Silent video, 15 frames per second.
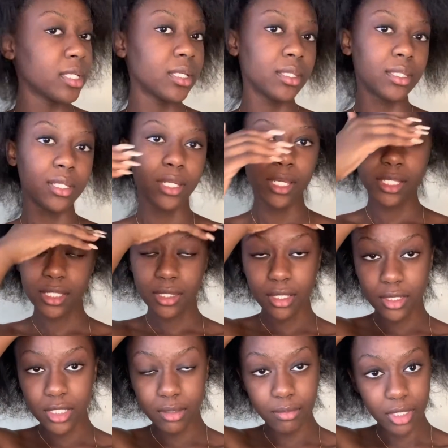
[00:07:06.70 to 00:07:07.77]
in the next
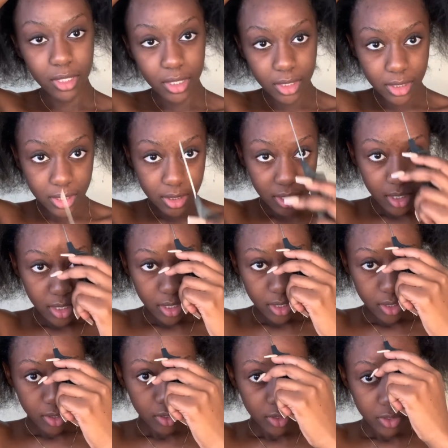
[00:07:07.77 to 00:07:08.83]
30 minutes,
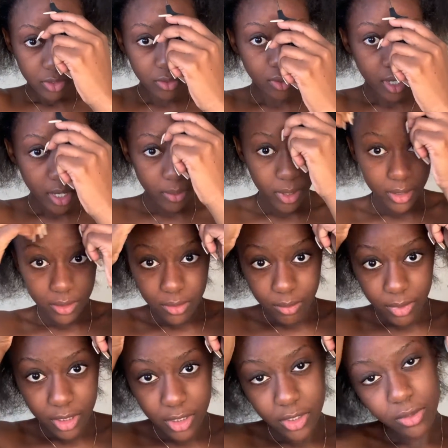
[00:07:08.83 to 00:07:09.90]
so I want to
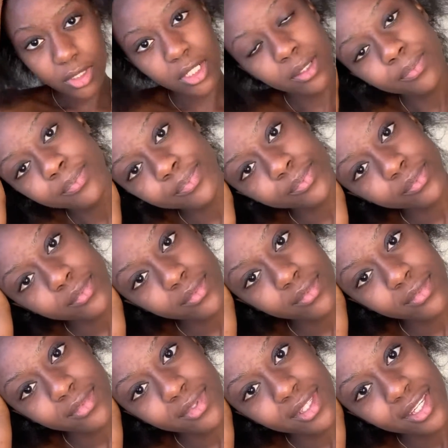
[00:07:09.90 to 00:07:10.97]
make sure.
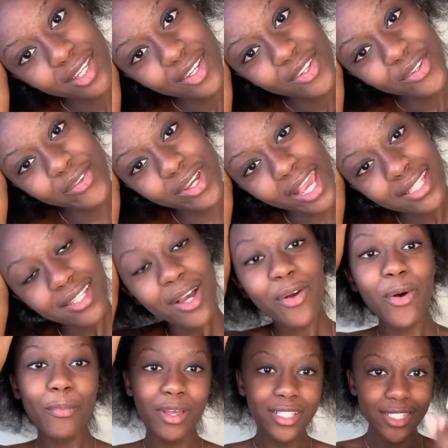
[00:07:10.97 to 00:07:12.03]
You guys are
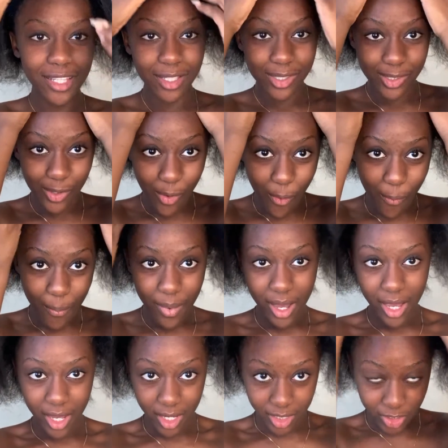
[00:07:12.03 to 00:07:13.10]
commenting so
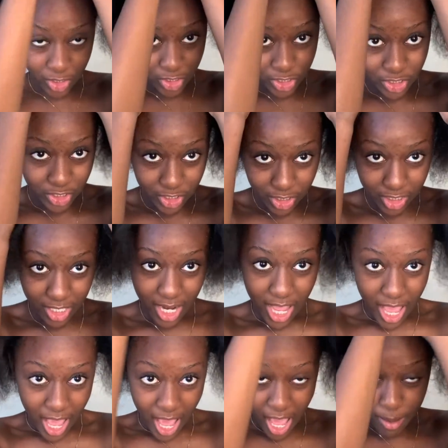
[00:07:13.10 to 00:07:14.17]
much,
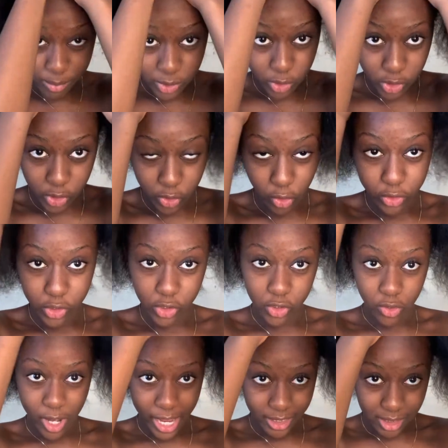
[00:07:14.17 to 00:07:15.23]
I'm so shocked. You
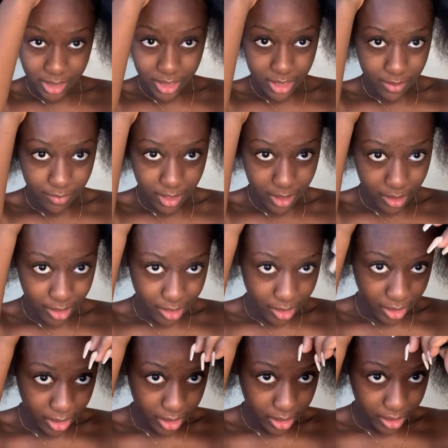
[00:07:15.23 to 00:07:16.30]
know, I didn't even
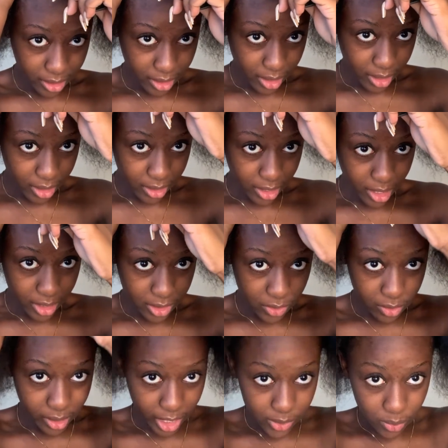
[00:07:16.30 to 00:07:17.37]
think that you
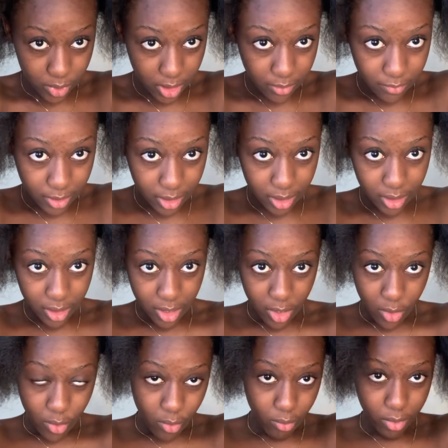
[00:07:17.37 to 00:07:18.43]
guys would even
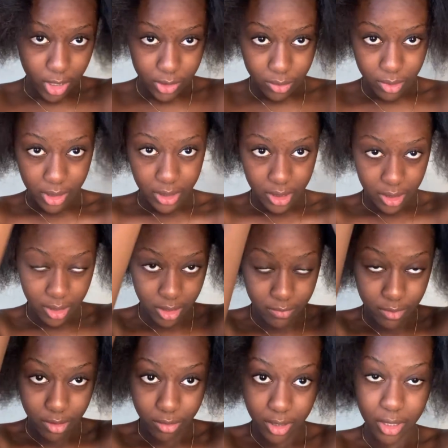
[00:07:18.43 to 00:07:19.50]
want to enter the
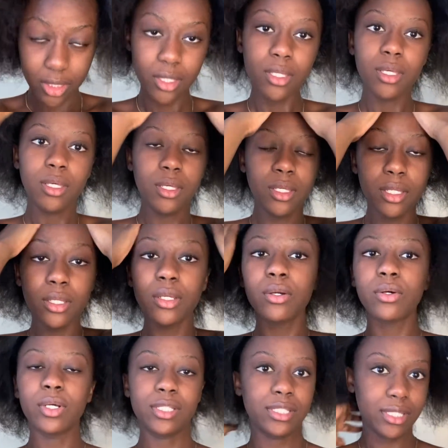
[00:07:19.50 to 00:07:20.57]
giveaway
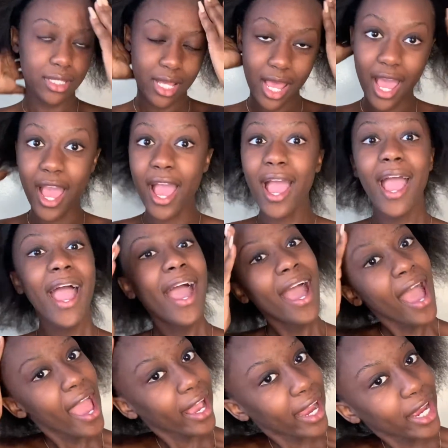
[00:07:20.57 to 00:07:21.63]
because
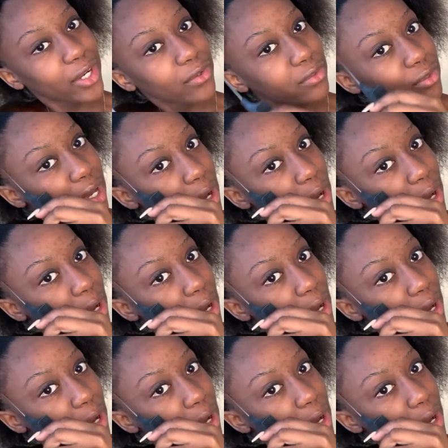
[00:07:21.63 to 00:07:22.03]
I